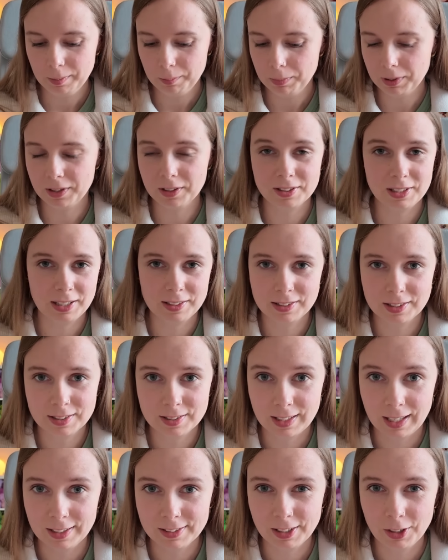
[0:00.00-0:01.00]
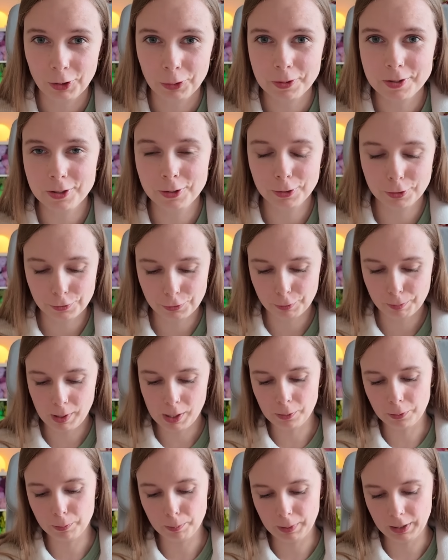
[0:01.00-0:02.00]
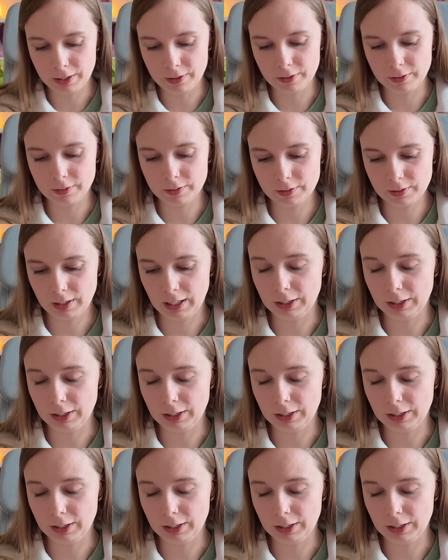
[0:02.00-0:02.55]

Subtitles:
because that's the size I always use for my own patterns.